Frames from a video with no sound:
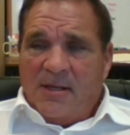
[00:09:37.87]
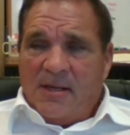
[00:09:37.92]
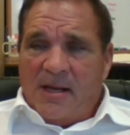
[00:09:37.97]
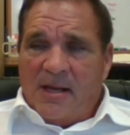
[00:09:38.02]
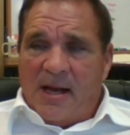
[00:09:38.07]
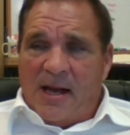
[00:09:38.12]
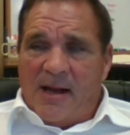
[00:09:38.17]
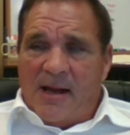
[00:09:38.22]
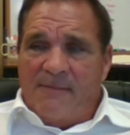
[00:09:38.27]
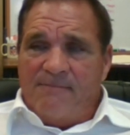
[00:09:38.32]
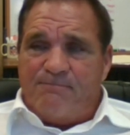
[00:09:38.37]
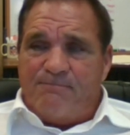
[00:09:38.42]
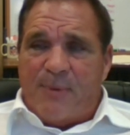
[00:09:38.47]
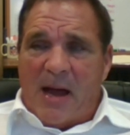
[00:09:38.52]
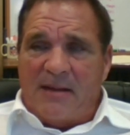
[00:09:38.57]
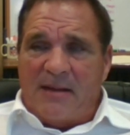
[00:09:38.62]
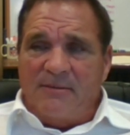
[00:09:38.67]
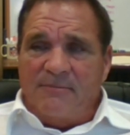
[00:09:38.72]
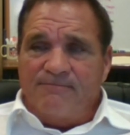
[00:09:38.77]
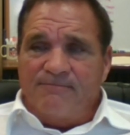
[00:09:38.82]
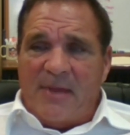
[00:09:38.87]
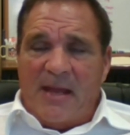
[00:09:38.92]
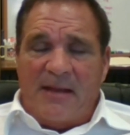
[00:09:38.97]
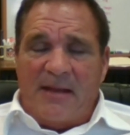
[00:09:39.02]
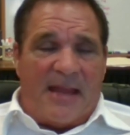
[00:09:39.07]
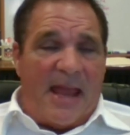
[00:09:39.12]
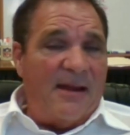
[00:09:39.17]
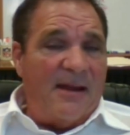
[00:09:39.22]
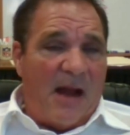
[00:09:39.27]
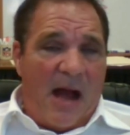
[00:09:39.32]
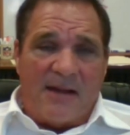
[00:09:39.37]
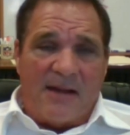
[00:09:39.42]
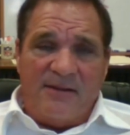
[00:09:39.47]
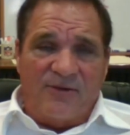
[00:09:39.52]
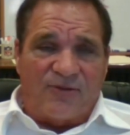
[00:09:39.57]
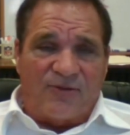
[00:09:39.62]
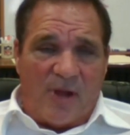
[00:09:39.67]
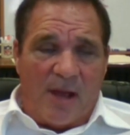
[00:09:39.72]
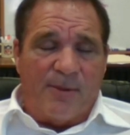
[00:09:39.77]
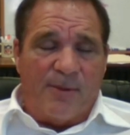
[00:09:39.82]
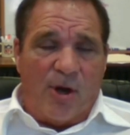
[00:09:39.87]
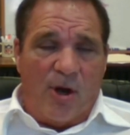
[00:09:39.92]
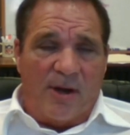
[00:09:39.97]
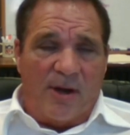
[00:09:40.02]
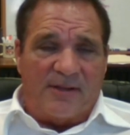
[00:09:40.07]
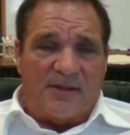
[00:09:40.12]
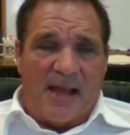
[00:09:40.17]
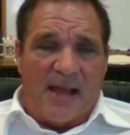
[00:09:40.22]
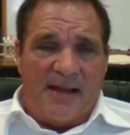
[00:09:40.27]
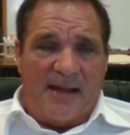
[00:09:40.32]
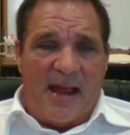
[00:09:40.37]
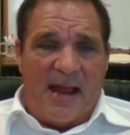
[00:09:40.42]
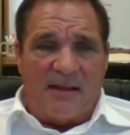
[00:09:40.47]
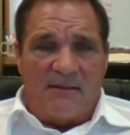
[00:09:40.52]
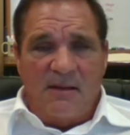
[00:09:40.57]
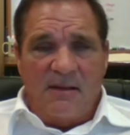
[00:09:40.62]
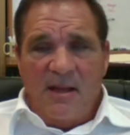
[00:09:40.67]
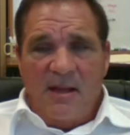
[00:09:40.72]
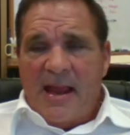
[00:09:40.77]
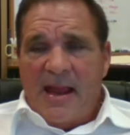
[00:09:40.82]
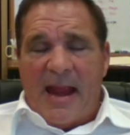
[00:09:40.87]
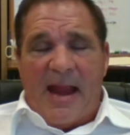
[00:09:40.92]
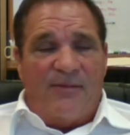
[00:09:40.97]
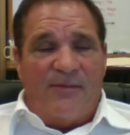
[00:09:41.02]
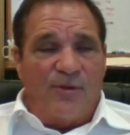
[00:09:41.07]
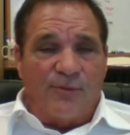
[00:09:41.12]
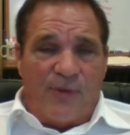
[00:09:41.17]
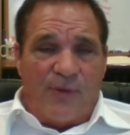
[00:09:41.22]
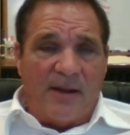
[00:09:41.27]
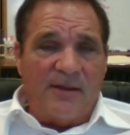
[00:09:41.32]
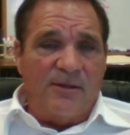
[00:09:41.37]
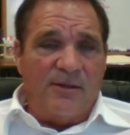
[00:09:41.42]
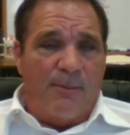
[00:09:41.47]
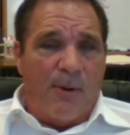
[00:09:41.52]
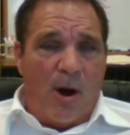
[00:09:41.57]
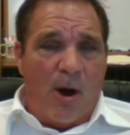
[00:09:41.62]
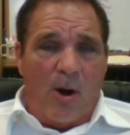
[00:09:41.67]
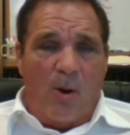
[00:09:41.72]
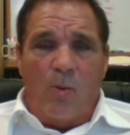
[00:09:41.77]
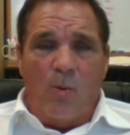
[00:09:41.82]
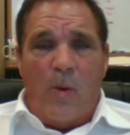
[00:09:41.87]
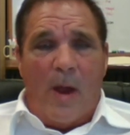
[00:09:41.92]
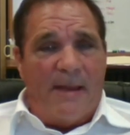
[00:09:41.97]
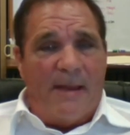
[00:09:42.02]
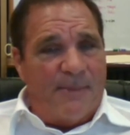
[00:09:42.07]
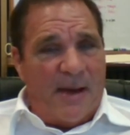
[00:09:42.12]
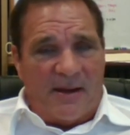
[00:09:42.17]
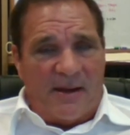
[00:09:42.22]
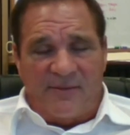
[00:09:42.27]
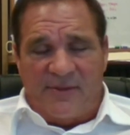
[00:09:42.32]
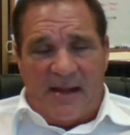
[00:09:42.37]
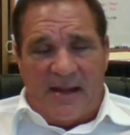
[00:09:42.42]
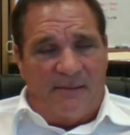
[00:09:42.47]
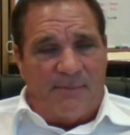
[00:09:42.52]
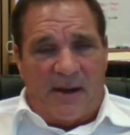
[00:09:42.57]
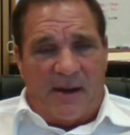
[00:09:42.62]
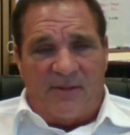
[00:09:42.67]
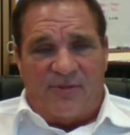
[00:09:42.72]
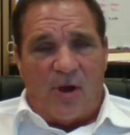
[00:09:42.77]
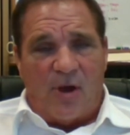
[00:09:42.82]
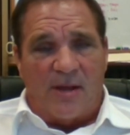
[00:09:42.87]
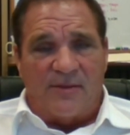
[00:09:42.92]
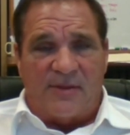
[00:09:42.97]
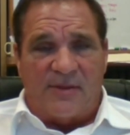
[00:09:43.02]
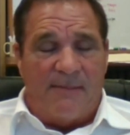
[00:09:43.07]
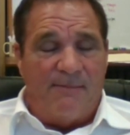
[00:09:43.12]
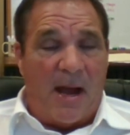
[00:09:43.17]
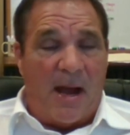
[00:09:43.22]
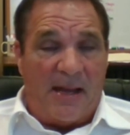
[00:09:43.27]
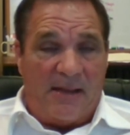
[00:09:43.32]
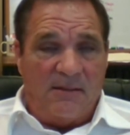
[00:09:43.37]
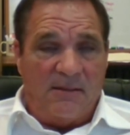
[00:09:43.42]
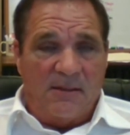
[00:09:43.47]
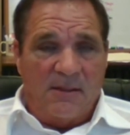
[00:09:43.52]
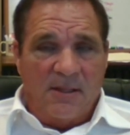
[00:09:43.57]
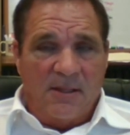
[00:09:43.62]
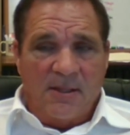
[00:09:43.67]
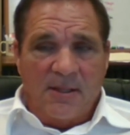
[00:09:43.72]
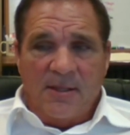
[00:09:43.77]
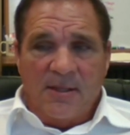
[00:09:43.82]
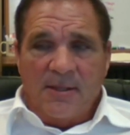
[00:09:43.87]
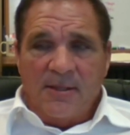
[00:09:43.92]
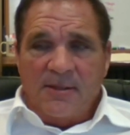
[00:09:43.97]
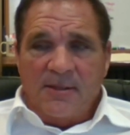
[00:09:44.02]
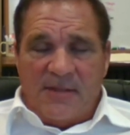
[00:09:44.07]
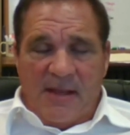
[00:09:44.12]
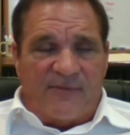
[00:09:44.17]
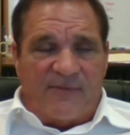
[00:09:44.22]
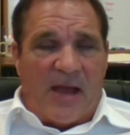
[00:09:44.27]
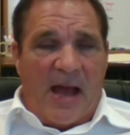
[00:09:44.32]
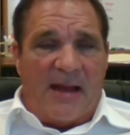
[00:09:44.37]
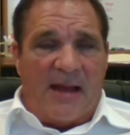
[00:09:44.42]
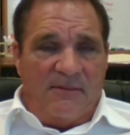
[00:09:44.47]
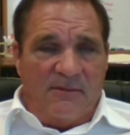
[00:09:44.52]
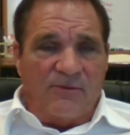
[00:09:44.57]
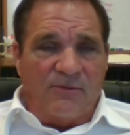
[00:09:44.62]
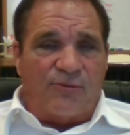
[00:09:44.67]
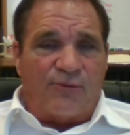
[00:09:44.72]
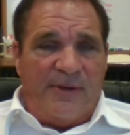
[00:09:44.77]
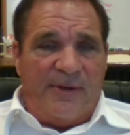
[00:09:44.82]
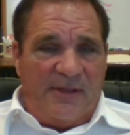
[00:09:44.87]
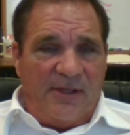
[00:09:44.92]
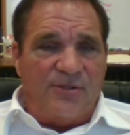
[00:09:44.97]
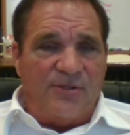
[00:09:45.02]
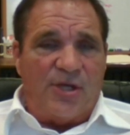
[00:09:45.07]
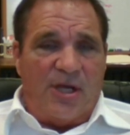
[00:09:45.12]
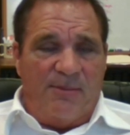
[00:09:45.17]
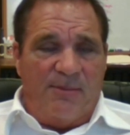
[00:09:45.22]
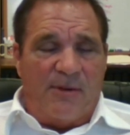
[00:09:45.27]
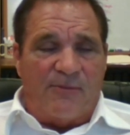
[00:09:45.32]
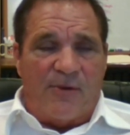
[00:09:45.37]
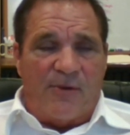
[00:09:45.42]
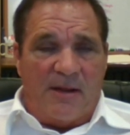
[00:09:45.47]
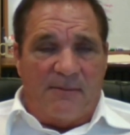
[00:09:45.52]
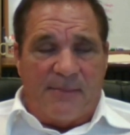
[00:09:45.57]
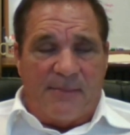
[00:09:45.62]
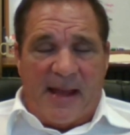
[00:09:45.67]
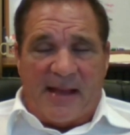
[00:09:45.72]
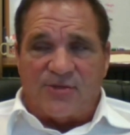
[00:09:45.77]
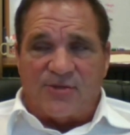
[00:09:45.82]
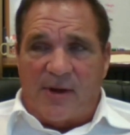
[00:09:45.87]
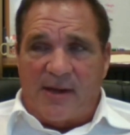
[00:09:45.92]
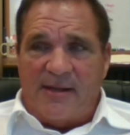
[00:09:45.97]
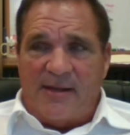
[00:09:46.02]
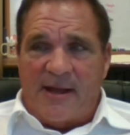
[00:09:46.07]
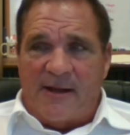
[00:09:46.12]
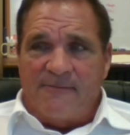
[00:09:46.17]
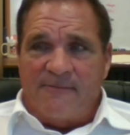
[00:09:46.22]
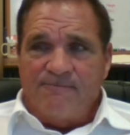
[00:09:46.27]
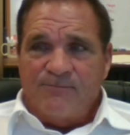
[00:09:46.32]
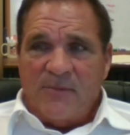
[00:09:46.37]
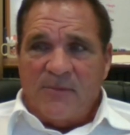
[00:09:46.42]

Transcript: And Kate Otten is coming on at tight end. And they're running the ball way better than anybody thought they might. They've got 3 legitimate running backs right now.